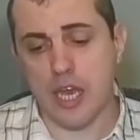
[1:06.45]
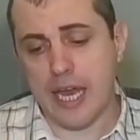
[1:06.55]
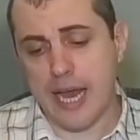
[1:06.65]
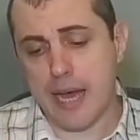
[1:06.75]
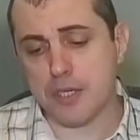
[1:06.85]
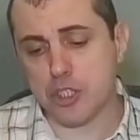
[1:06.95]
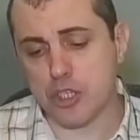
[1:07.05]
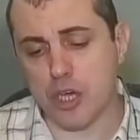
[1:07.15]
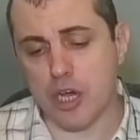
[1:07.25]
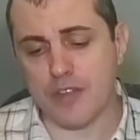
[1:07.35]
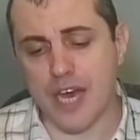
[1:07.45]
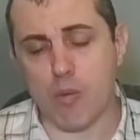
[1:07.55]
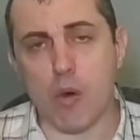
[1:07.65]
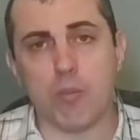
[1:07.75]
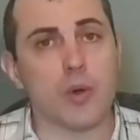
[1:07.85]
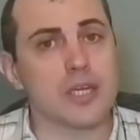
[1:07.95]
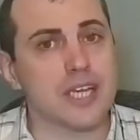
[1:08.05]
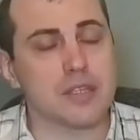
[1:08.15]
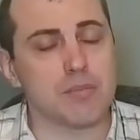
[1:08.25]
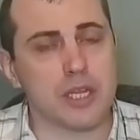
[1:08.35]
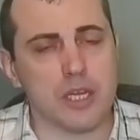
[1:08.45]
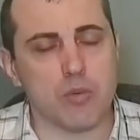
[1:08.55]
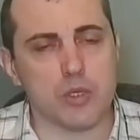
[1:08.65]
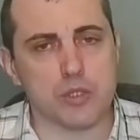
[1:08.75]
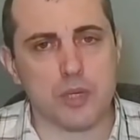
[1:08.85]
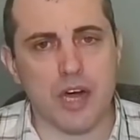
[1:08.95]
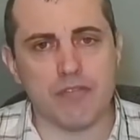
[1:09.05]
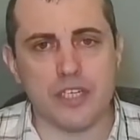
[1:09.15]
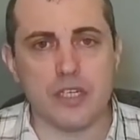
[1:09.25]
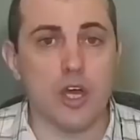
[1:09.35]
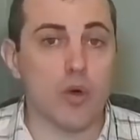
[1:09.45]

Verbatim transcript: And how much of that 1.8 million was profit?